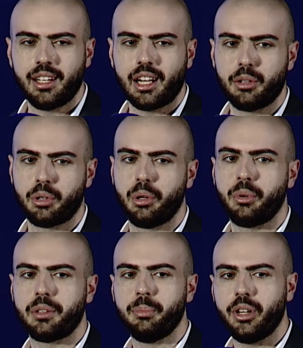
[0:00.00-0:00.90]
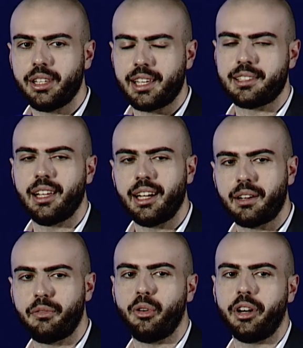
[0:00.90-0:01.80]
I'll show you what Malta's like
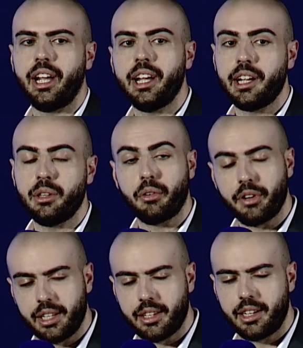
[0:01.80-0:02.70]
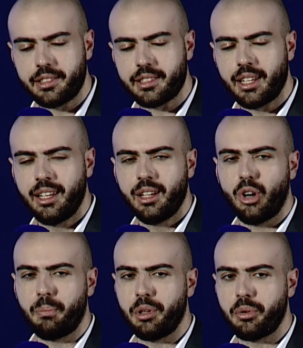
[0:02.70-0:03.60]
for AI innovators,
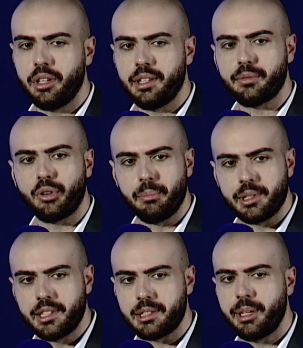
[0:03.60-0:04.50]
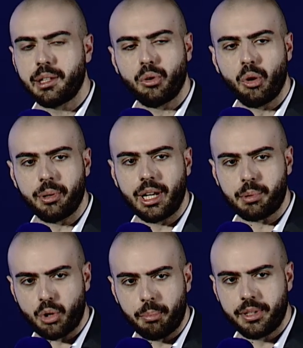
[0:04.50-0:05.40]
opportunities for businessmen to open up
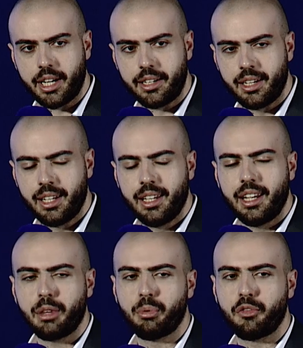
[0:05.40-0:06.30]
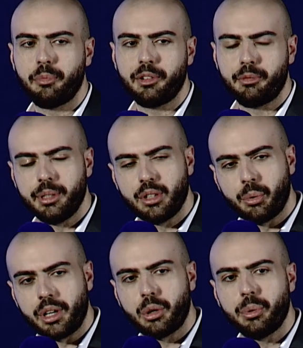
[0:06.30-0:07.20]
shop there, and what we've been
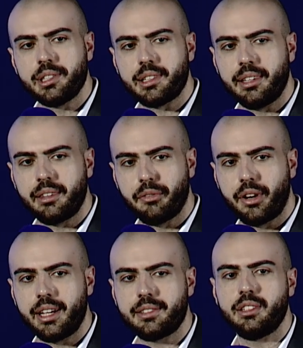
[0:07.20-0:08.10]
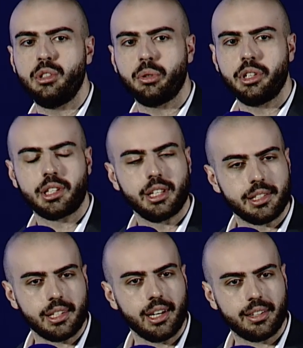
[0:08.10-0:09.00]
doing to incentivize new digital
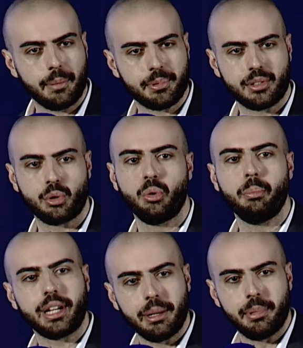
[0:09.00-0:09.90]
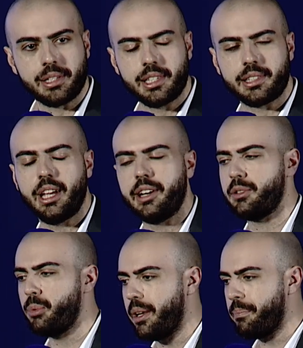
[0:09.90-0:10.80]
startups to begin business there as
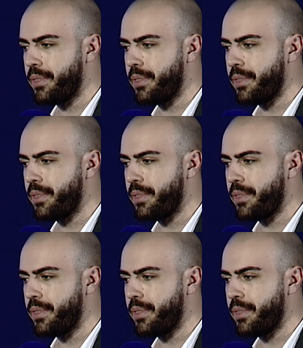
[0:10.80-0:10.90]
well.